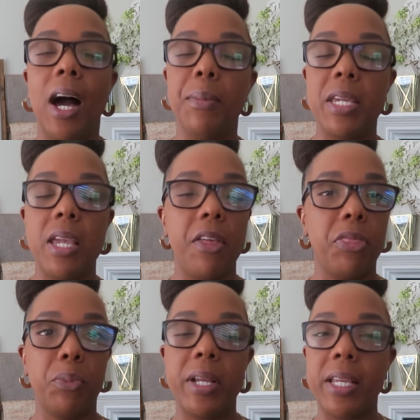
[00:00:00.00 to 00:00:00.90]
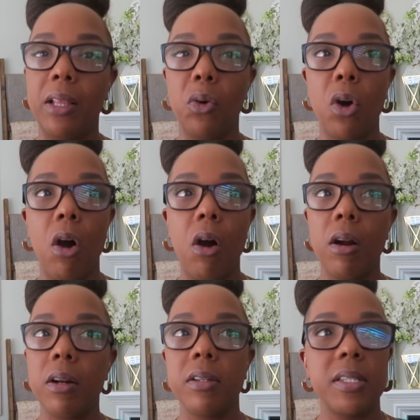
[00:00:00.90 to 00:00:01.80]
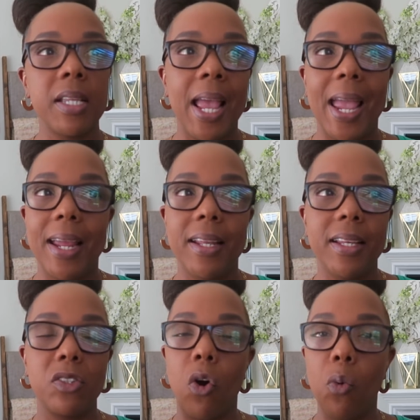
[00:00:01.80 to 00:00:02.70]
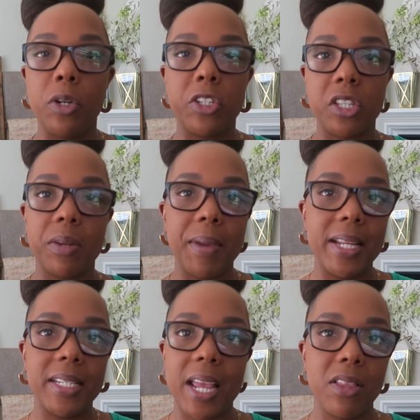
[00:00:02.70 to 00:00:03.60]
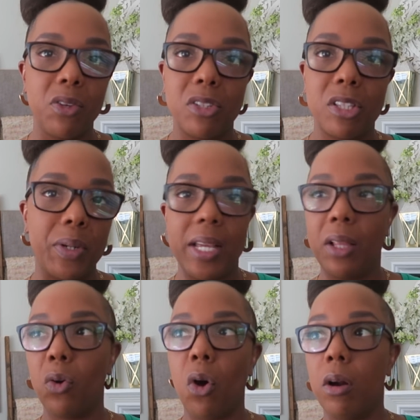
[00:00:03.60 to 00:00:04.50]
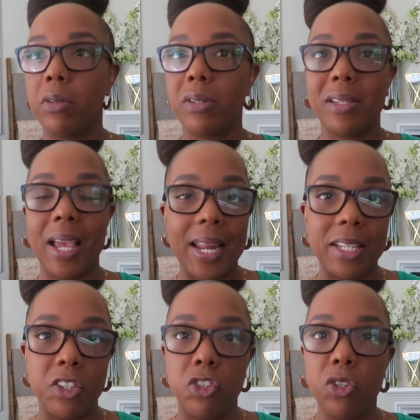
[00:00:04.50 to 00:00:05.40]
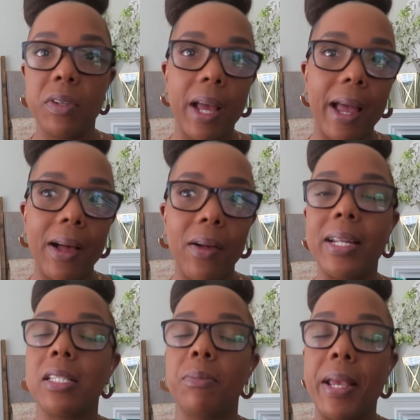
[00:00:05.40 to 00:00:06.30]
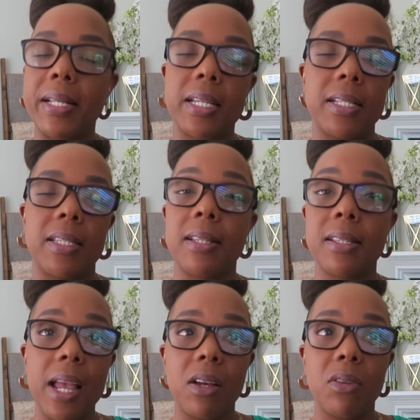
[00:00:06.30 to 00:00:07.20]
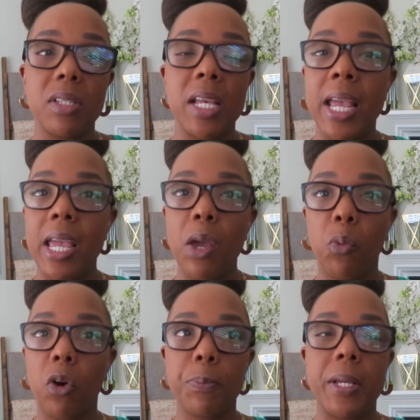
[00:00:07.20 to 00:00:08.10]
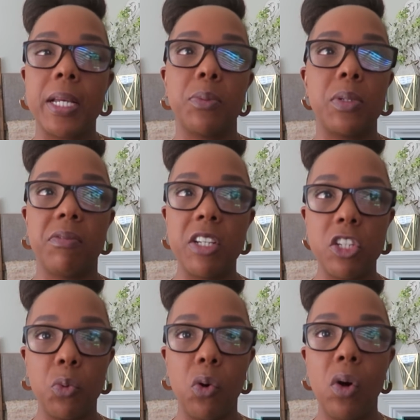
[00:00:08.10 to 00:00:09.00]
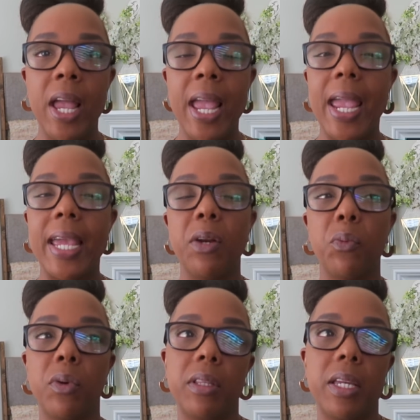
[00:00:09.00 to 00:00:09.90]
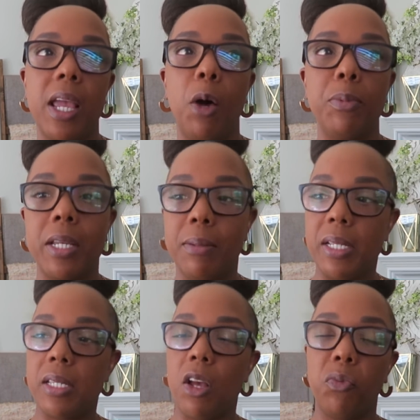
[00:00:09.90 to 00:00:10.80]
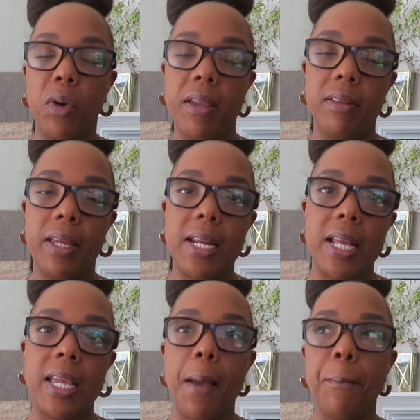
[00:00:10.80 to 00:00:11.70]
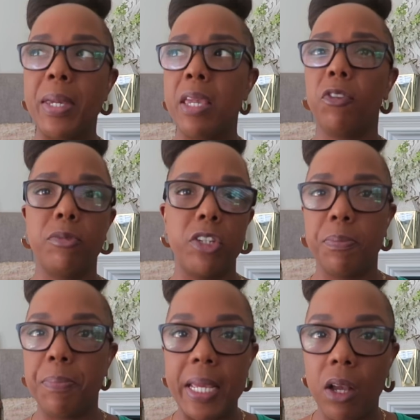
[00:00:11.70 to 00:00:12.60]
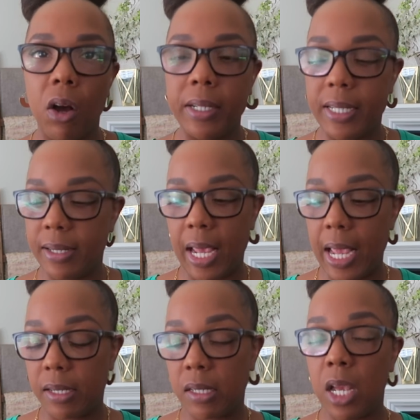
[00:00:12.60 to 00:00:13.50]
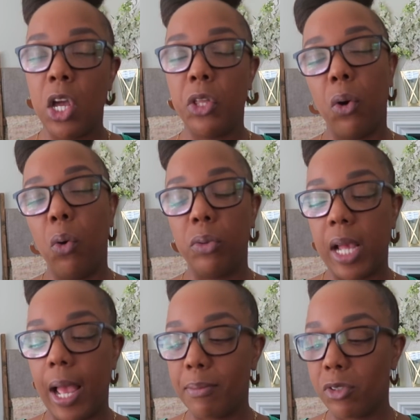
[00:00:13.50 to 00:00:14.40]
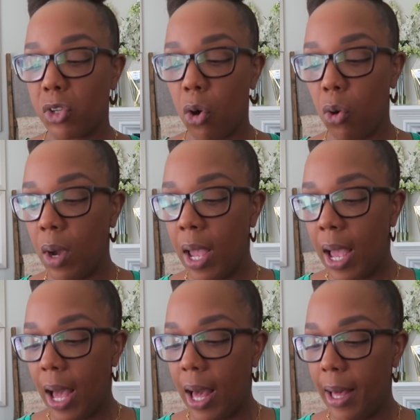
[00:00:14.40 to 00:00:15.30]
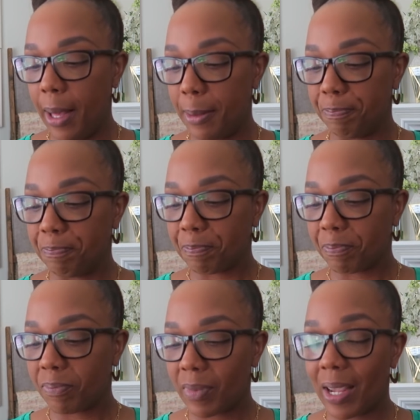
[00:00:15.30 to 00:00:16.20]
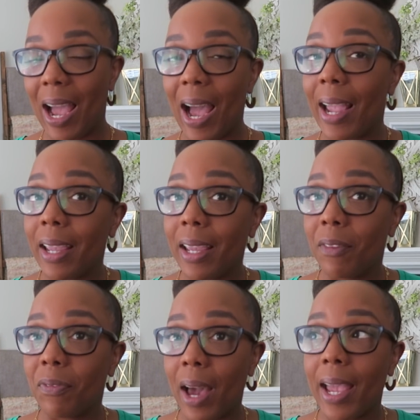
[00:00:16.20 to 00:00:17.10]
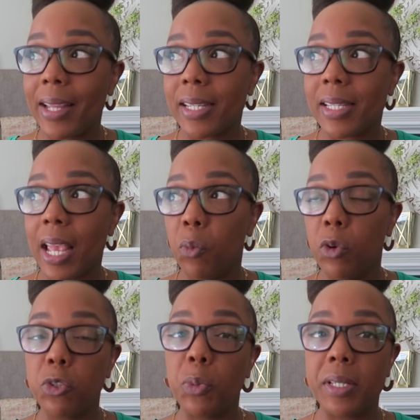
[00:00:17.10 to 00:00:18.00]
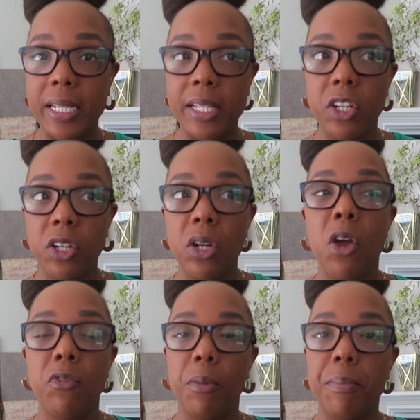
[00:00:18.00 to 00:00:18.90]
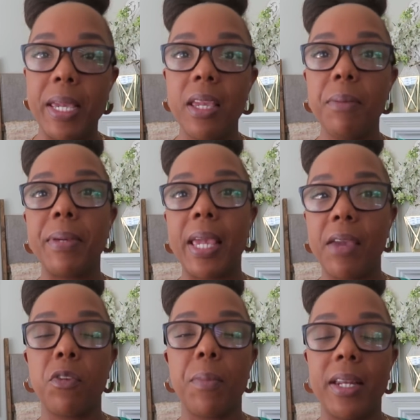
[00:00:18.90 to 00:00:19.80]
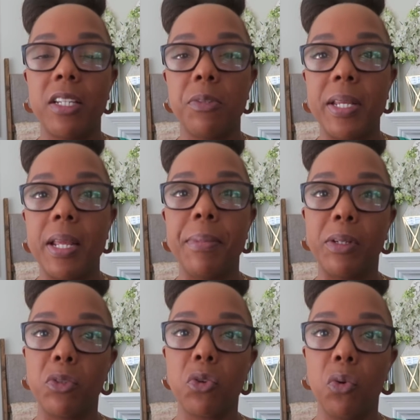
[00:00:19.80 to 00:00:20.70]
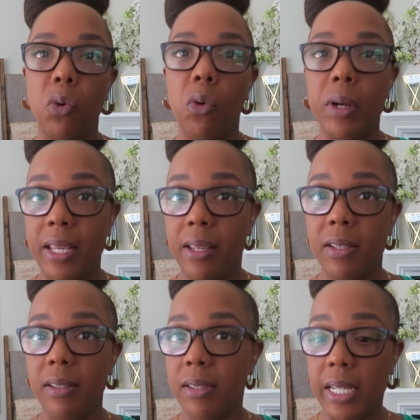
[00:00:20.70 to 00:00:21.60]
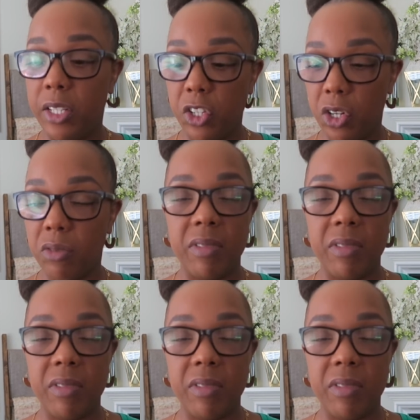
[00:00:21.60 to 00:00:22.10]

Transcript: He had 3 yellow cards, and his goal was just to maintain those 3 yellow cards. And as juvenile and as basic as that sounds, it worked because it was a visual, and it really helped him to self-regulate and kept me from just being on his case the whole time. So if I had to say which one's easier, for me, behavior management in middle school is easier.